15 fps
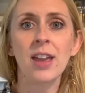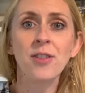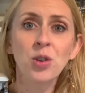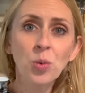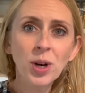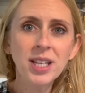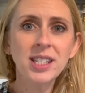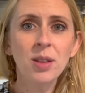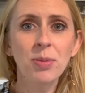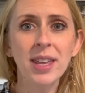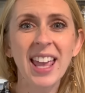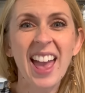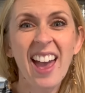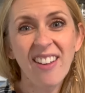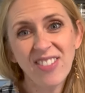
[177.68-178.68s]
you're wanting
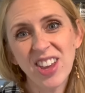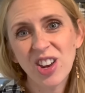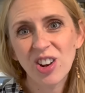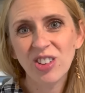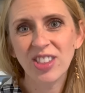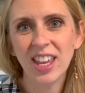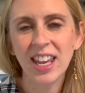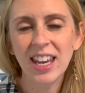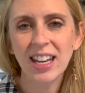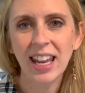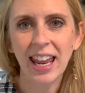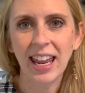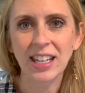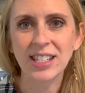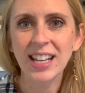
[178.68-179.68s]
something heavier than
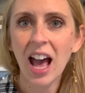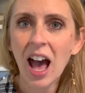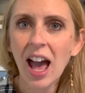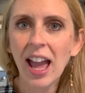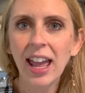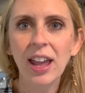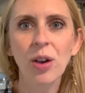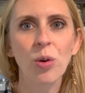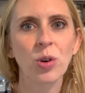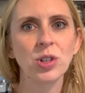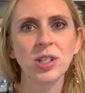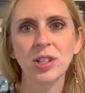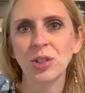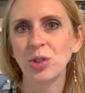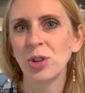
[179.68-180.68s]
a dye or
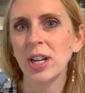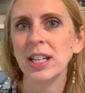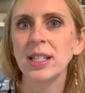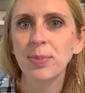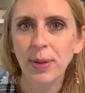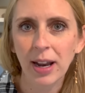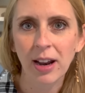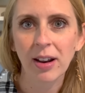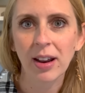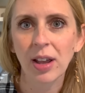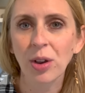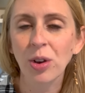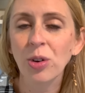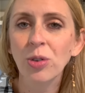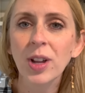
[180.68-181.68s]
just a
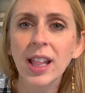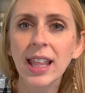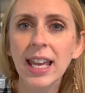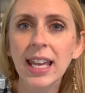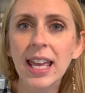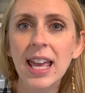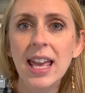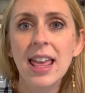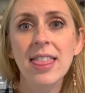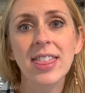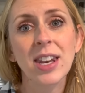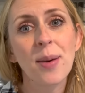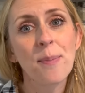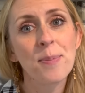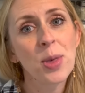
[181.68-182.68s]
transparent acrylic,
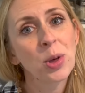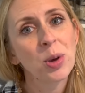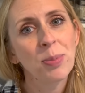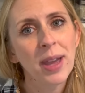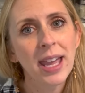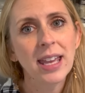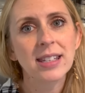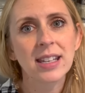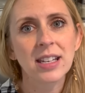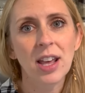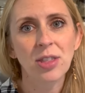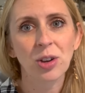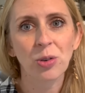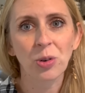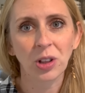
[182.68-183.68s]
then a milk paint is
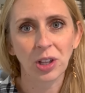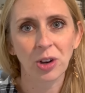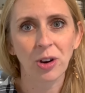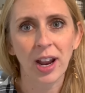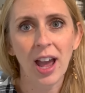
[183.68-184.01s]
another really great